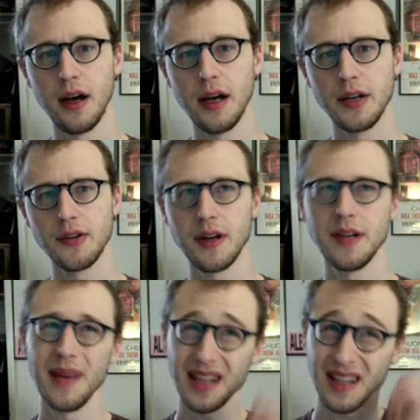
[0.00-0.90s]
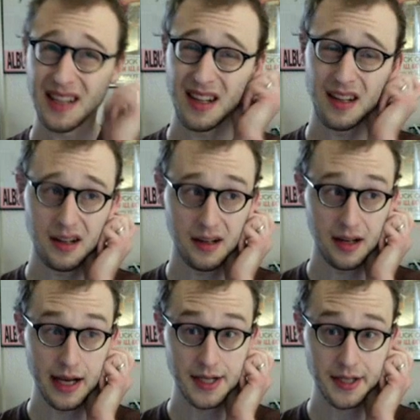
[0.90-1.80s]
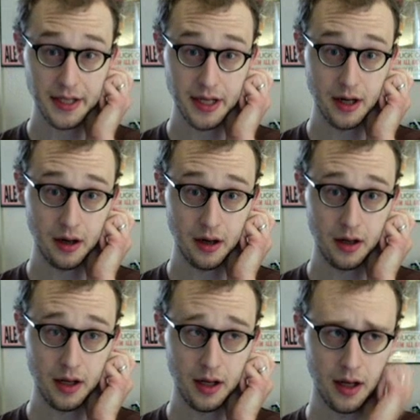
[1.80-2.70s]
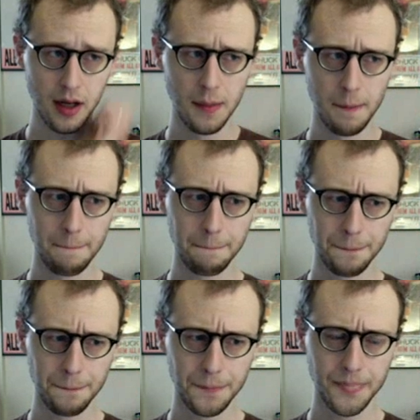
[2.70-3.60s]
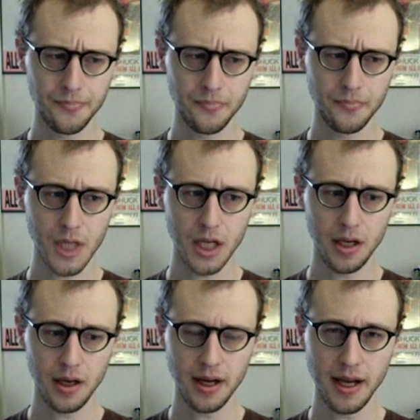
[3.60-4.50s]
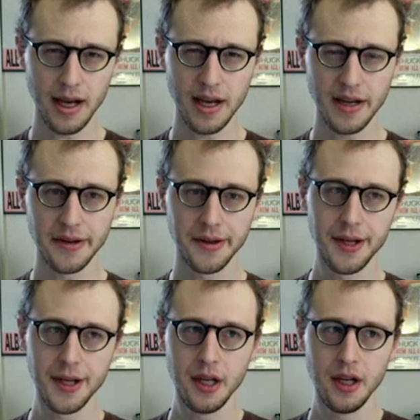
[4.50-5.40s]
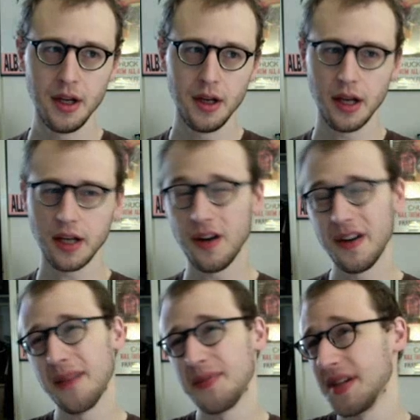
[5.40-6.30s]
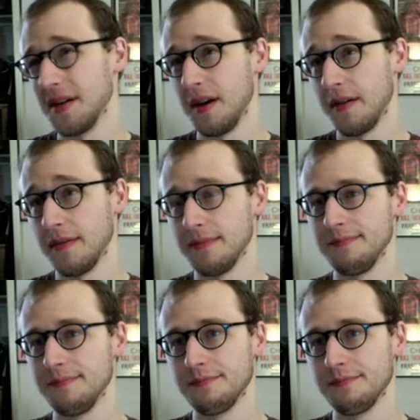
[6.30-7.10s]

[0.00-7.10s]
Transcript: I tried to make it last year um, and I had I called up some uh,